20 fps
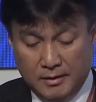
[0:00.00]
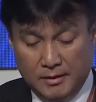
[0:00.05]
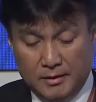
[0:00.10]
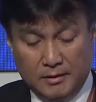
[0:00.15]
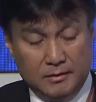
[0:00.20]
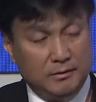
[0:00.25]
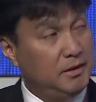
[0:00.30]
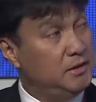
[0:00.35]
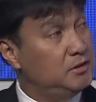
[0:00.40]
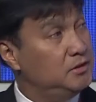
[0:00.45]

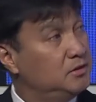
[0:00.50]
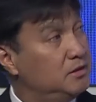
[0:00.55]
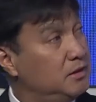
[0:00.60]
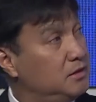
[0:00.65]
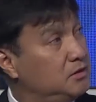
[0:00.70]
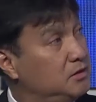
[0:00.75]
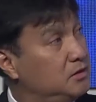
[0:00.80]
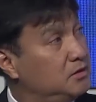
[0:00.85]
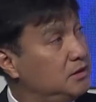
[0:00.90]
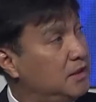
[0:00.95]
This
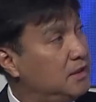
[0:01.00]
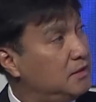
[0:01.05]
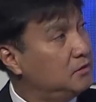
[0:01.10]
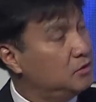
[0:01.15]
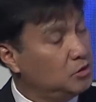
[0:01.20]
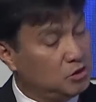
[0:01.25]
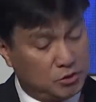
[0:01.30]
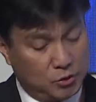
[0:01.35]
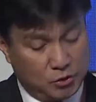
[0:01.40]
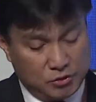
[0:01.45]
chart
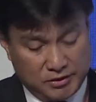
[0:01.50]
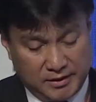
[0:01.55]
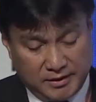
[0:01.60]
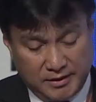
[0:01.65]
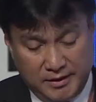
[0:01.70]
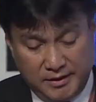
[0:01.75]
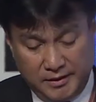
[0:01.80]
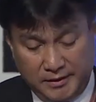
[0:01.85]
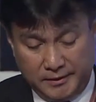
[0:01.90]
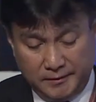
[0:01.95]
shows
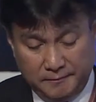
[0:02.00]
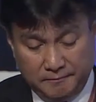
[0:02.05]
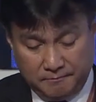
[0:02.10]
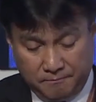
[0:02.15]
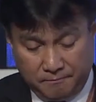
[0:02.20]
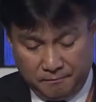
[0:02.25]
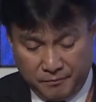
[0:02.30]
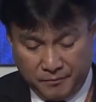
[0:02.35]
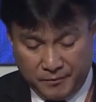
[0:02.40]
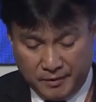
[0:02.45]
clearly,
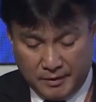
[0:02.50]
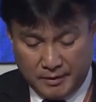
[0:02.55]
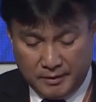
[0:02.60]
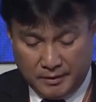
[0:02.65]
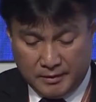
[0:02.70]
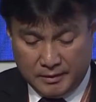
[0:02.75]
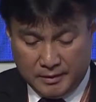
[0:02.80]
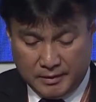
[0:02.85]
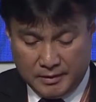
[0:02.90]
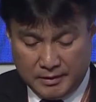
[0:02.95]

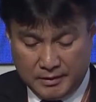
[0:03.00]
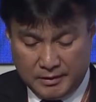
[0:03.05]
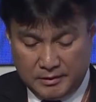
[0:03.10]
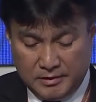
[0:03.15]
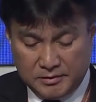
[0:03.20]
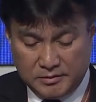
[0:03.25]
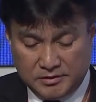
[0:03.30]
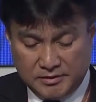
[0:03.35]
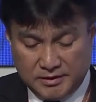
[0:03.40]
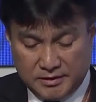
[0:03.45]

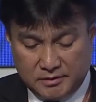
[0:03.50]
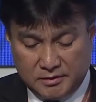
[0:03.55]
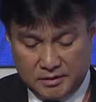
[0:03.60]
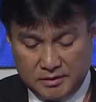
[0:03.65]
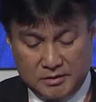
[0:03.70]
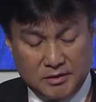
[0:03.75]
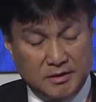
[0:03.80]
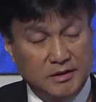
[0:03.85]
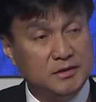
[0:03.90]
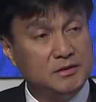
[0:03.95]
this chart
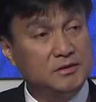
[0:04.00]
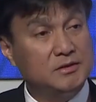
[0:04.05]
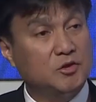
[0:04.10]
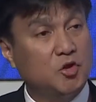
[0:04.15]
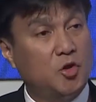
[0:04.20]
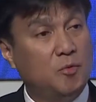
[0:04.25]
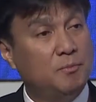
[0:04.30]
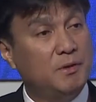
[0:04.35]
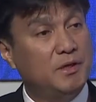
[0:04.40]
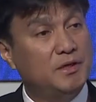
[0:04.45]
actually is a
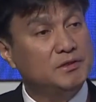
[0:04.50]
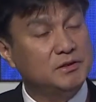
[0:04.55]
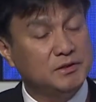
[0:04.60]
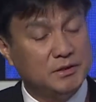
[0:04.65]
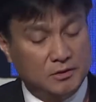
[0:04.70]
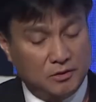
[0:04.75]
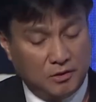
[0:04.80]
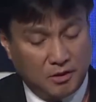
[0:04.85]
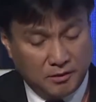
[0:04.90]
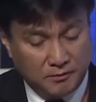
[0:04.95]

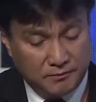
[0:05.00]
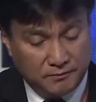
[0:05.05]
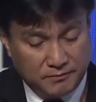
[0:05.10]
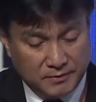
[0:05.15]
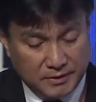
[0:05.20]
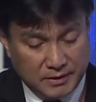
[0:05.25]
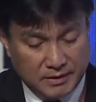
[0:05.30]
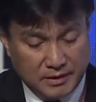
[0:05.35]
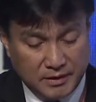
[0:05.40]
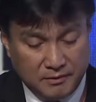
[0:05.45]
comparison of
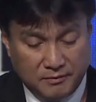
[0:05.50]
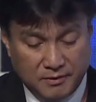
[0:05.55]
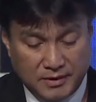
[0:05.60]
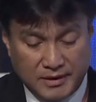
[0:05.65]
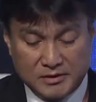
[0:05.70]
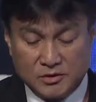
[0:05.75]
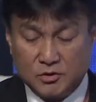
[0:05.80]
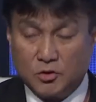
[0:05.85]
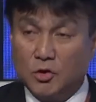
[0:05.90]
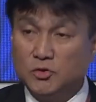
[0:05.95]

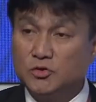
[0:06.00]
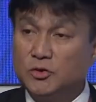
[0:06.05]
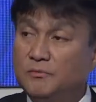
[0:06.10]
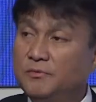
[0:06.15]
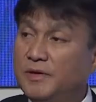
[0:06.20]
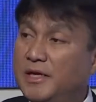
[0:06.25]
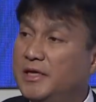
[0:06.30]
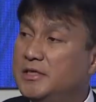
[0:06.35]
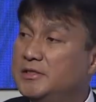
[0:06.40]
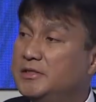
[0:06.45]
levelized cost of
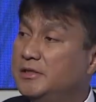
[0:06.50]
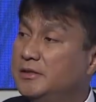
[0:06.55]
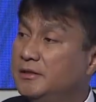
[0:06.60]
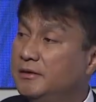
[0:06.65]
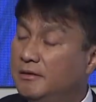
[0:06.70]
energy